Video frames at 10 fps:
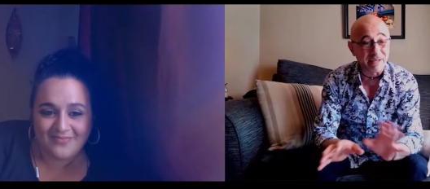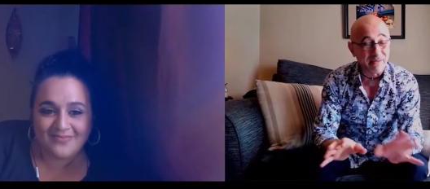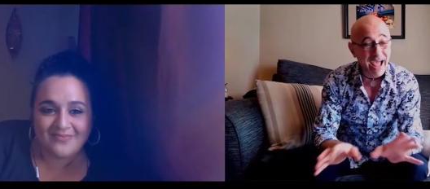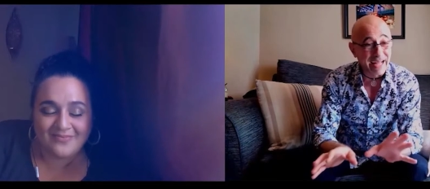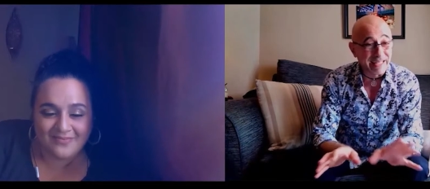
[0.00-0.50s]

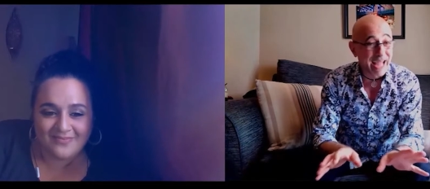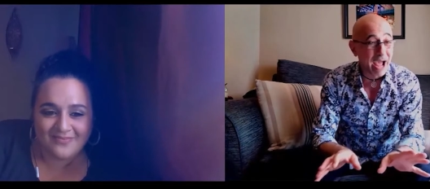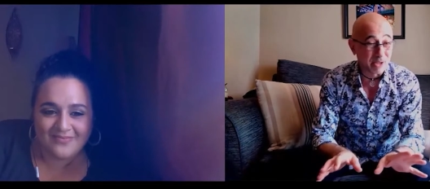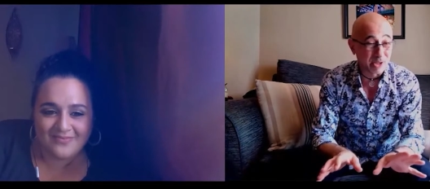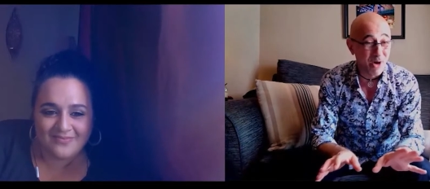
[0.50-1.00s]
Speaker 1: had
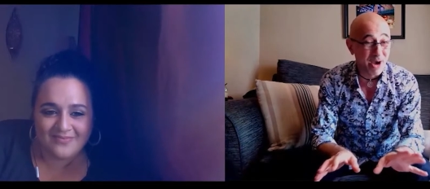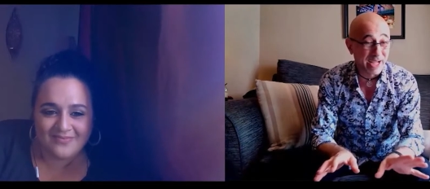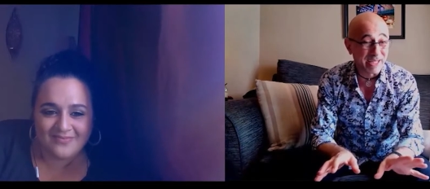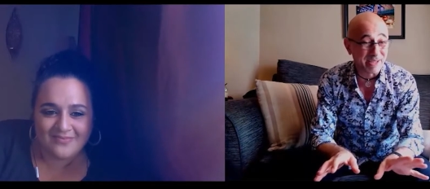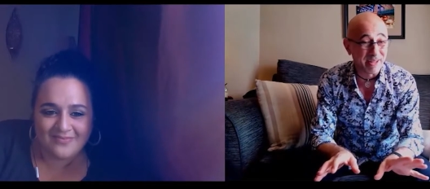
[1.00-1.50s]
doubts walking
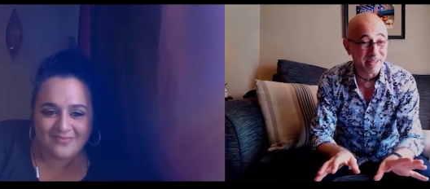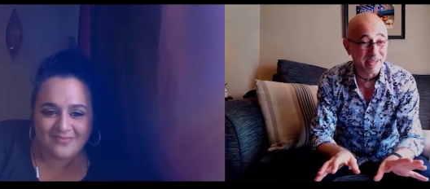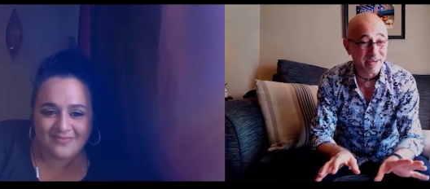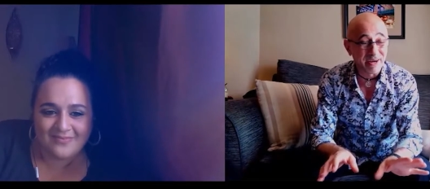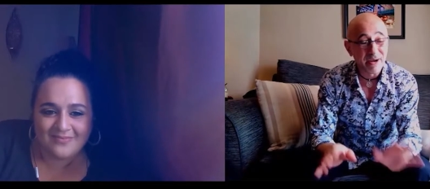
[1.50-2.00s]
into the
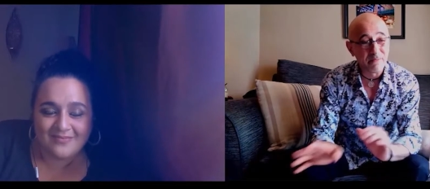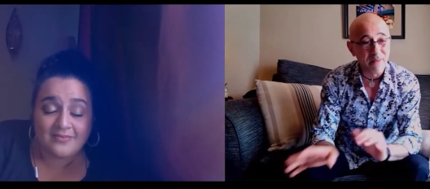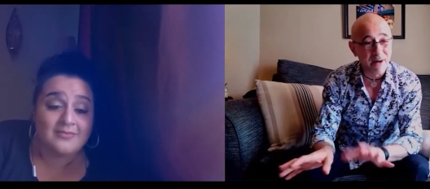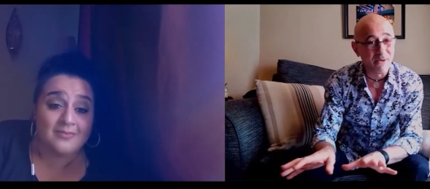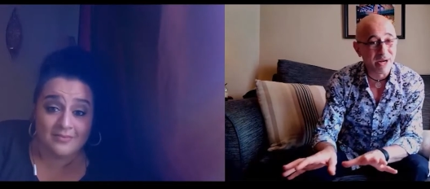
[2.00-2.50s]
theater. Mom
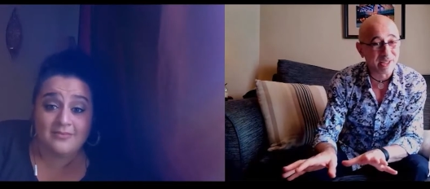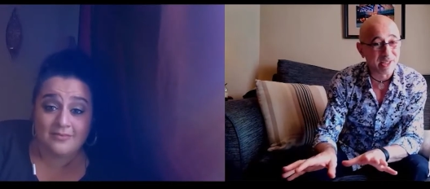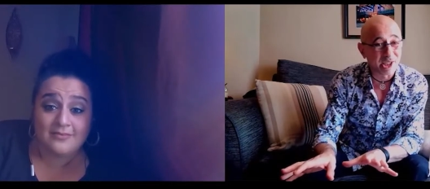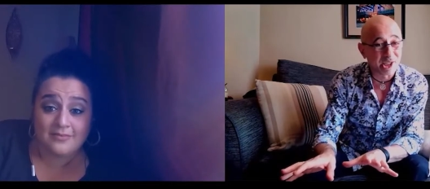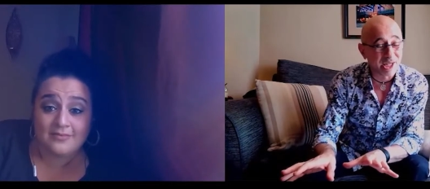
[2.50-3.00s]
wanted to see
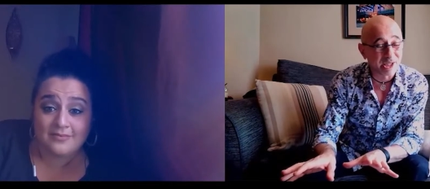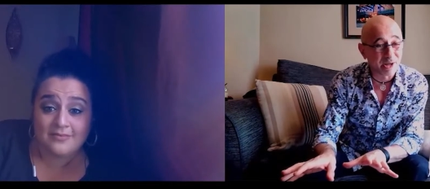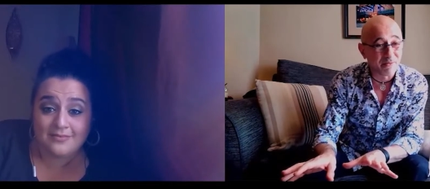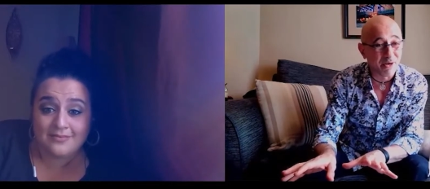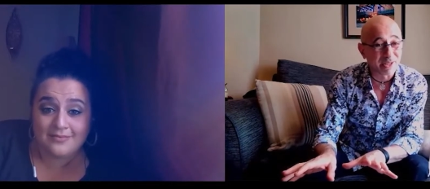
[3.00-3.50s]
John
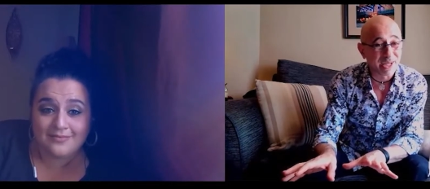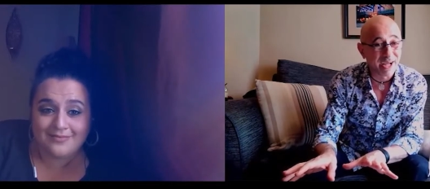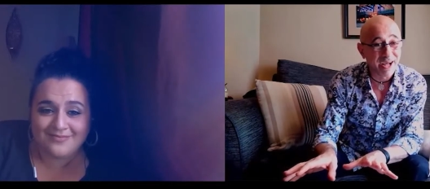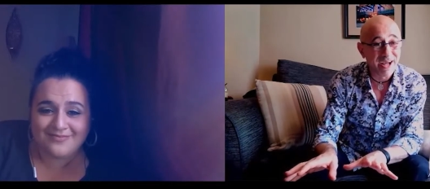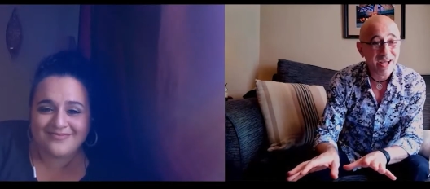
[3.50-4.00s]
Travolta.
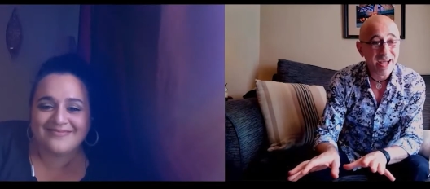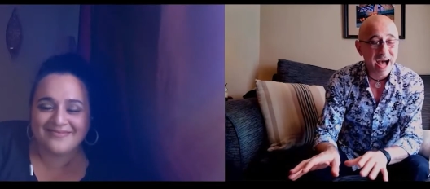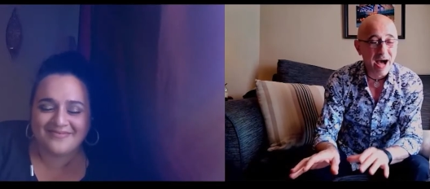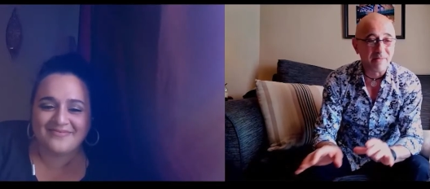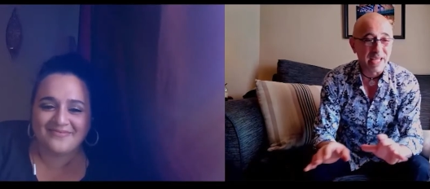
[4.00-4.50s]

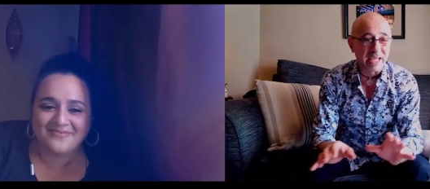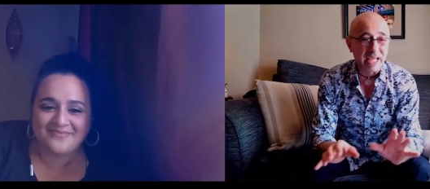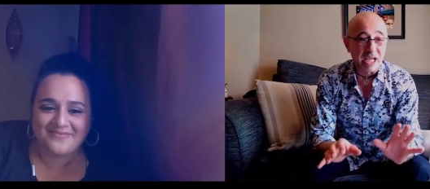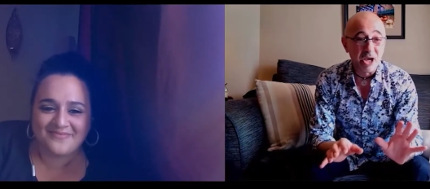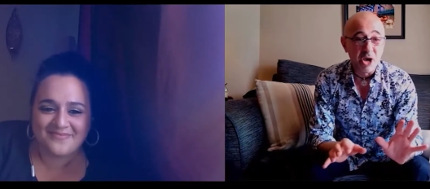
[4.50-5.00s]
I'm
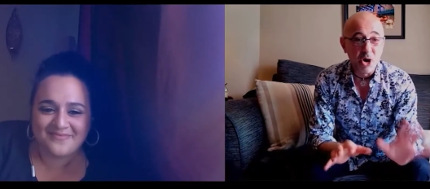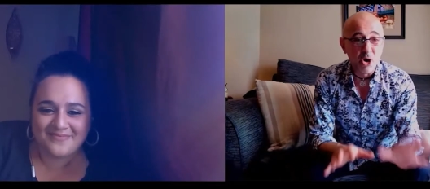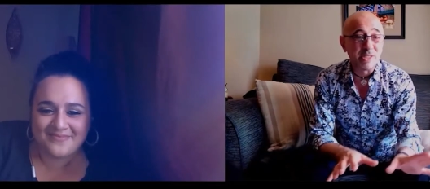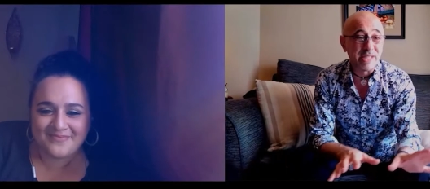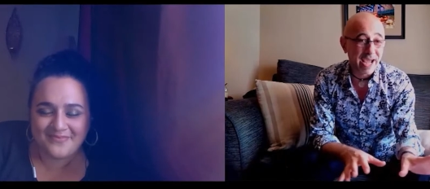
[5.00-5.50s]
thinking, who
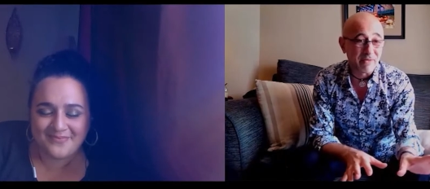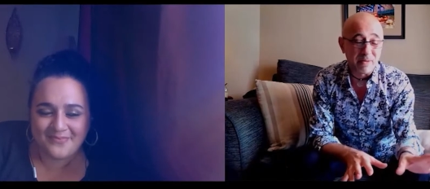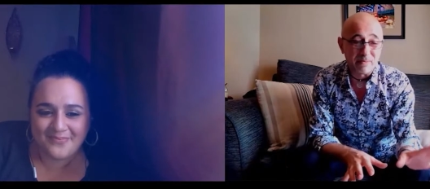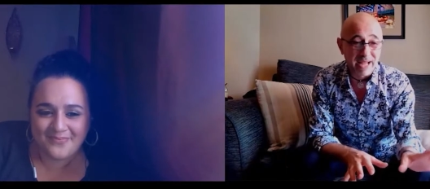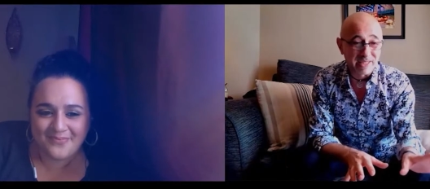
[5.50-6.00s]
dare
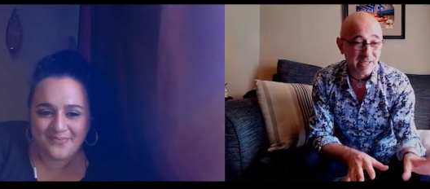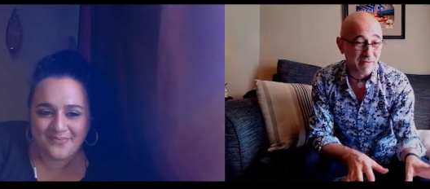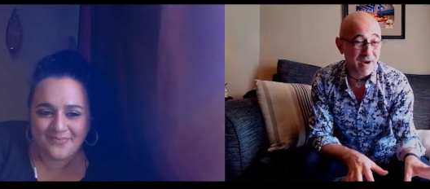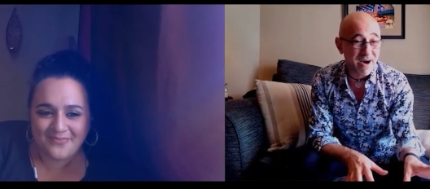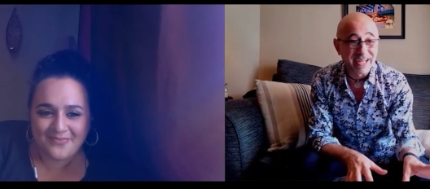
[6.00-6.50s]
replace
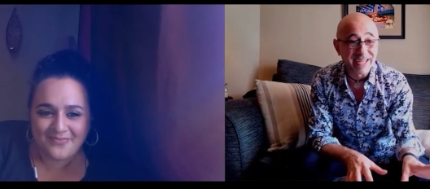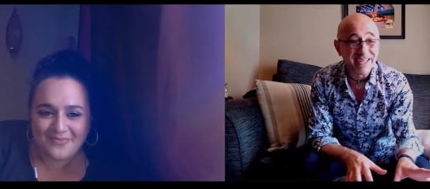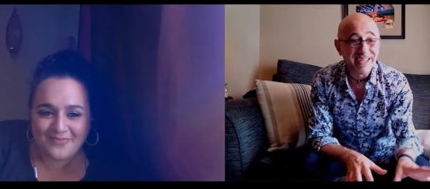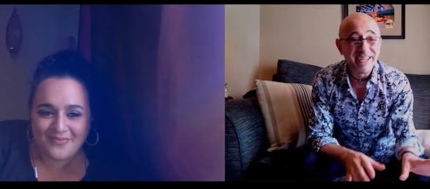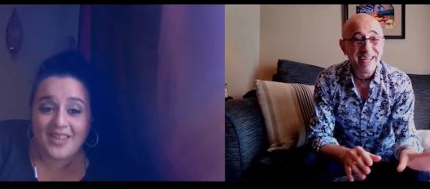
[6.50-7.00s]
Divine?
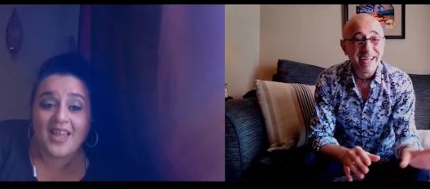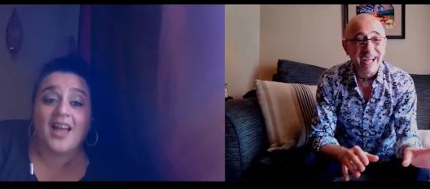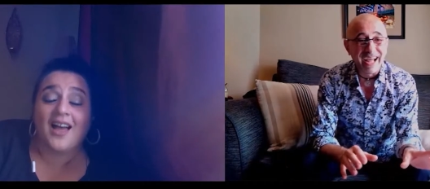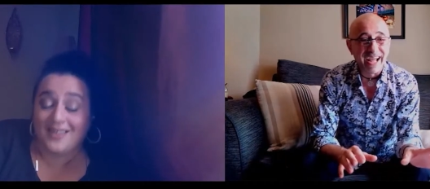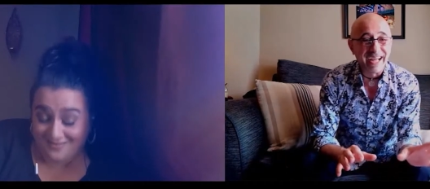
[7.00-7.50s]

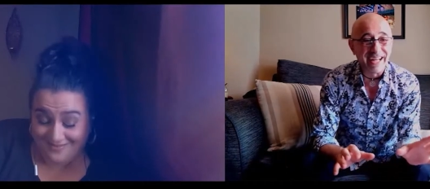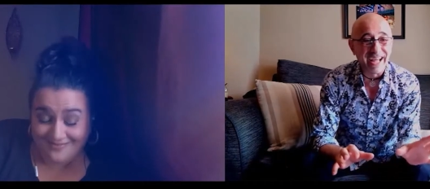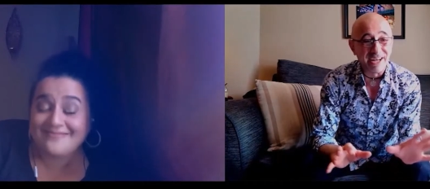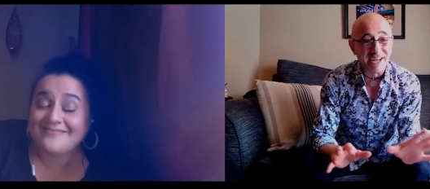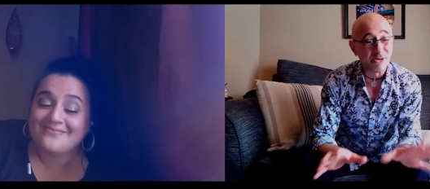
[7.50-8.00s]
And,
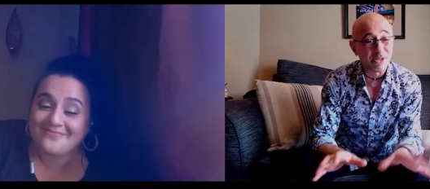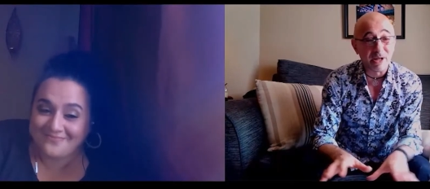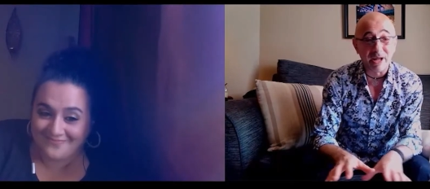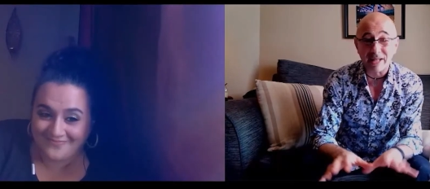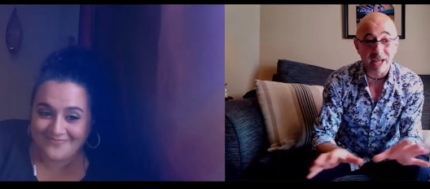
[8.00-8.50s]
and who did,
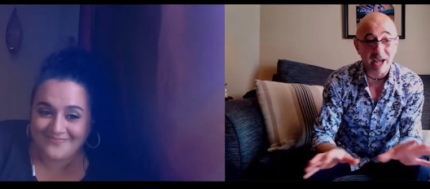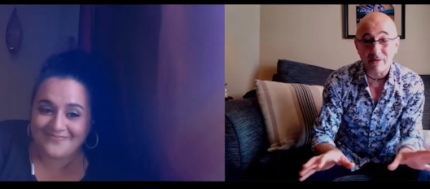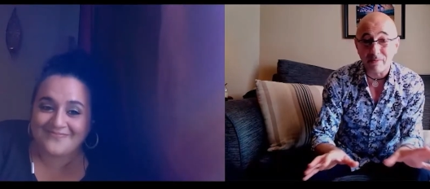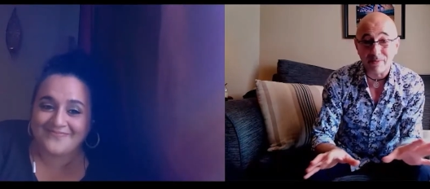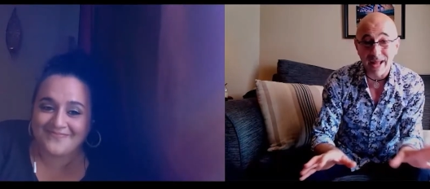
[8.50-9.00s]
dare
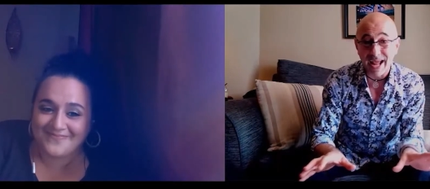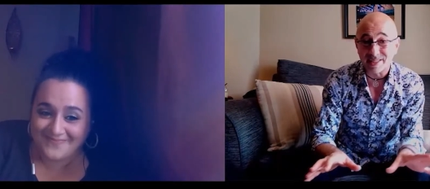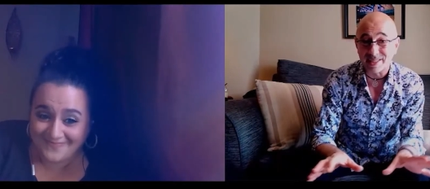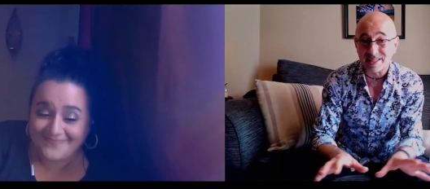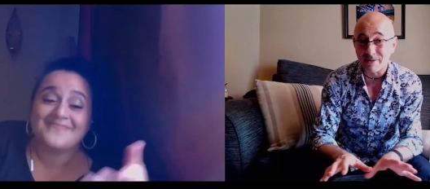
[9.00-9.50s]
replace
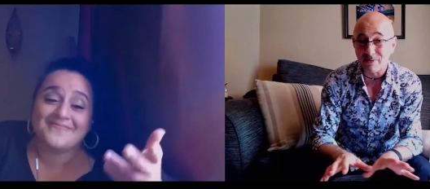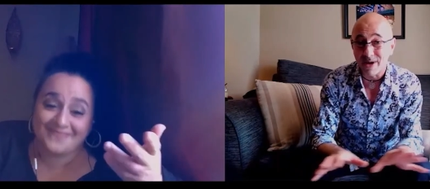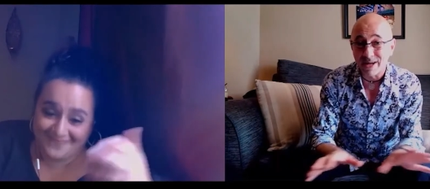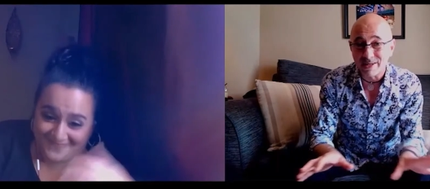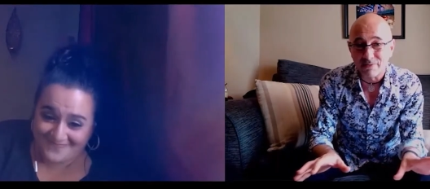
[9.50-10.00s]
the
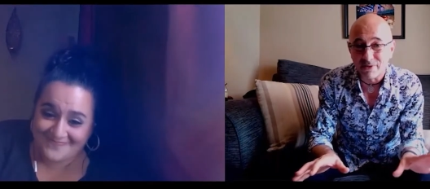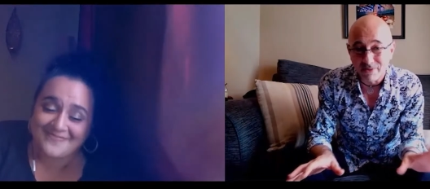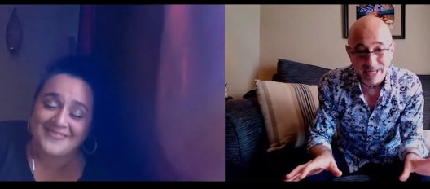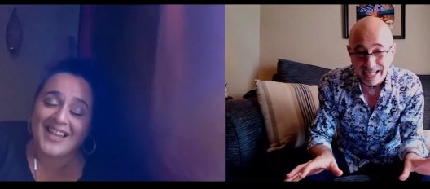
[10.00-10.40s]
wonderful Ricki